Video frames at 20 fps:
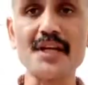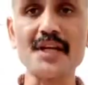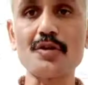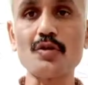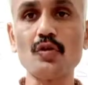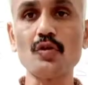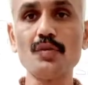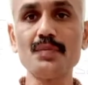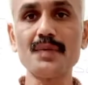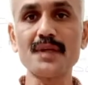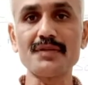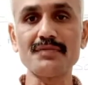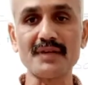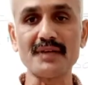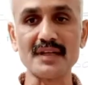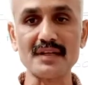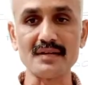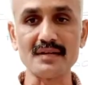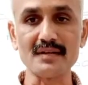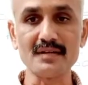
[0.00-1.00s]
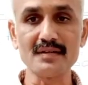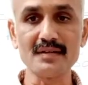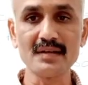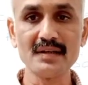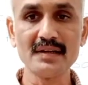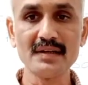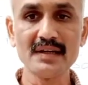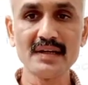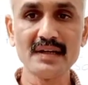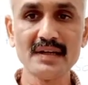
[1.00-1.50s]
roll between,
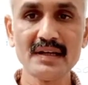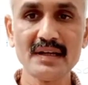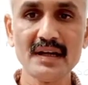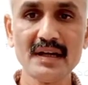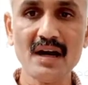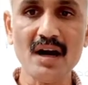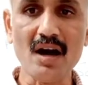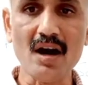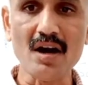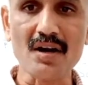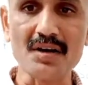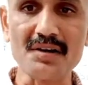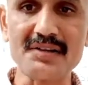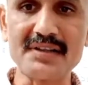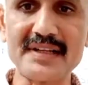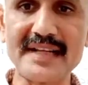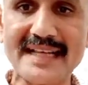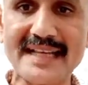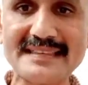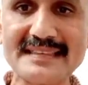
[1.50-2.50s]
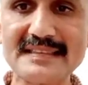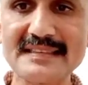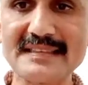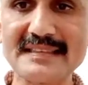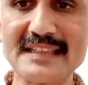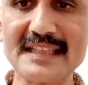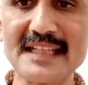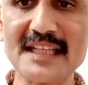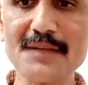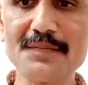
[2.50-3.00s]
or death's
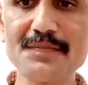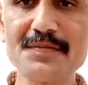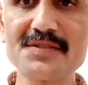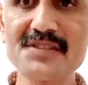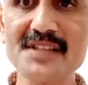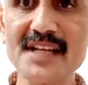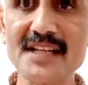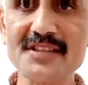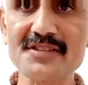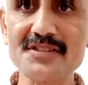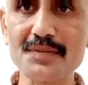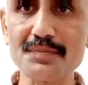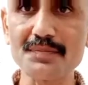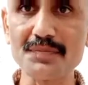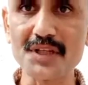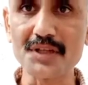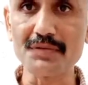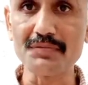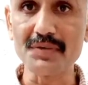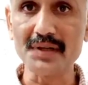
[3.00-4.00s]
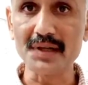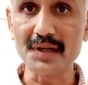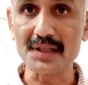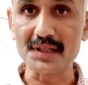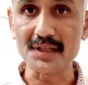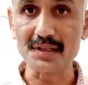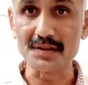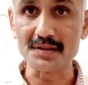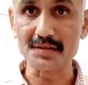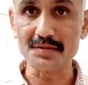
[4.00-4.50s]
deep chasm
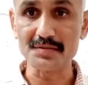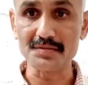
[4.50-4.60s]
divide.